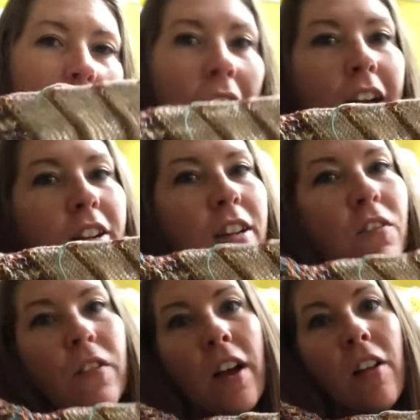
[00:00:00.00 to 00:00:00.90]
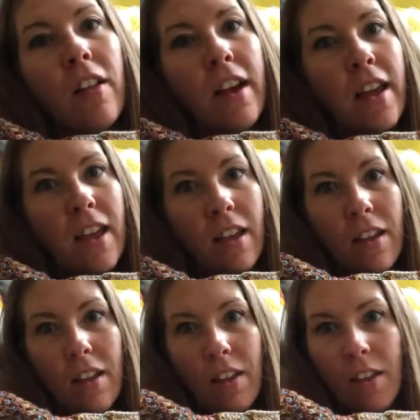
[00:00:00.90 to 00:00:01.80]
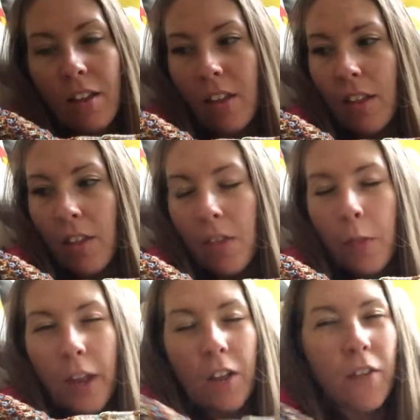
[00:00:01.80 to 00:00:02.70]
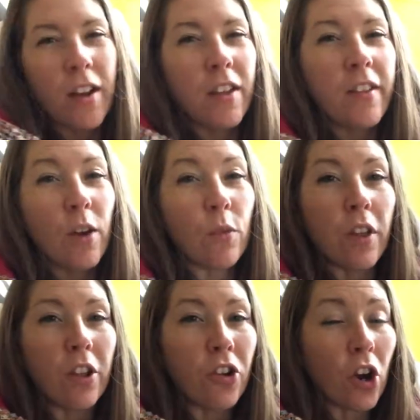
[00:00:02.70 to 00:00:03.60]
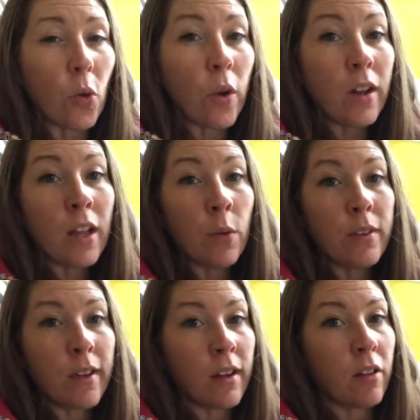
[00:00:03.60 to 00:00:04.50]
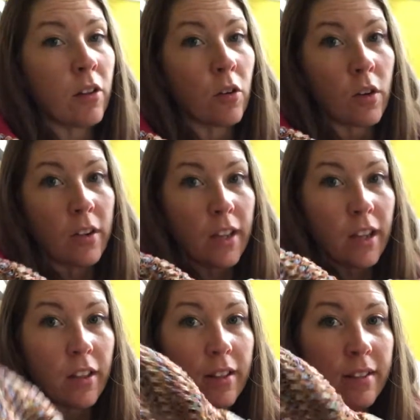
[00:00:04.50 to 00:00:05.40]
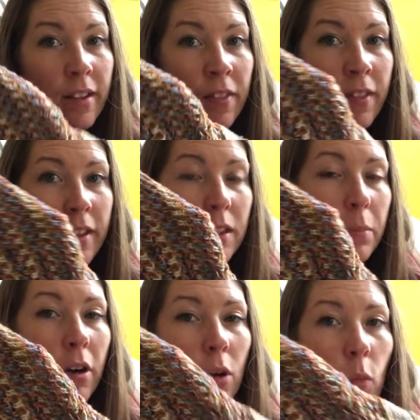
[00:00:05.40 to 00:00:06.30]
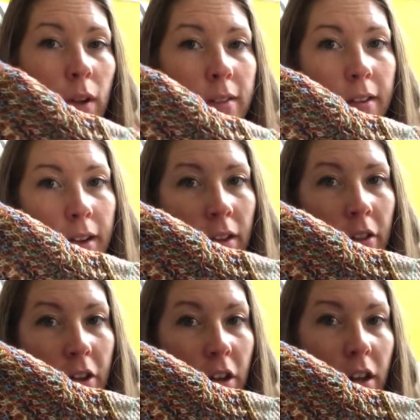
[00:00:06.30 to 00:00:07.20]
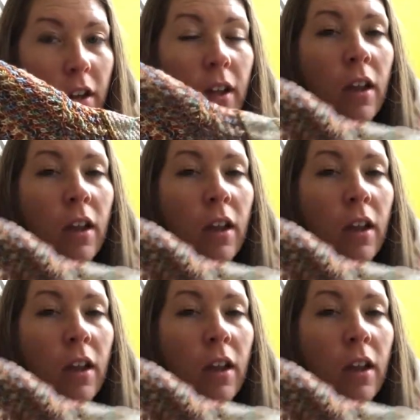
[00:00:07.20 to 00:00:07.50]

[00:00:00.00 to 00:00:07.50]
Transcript: I just felt like that if I did that really dark one, it was gonna look ridiculous and this part wasn't gonna look good.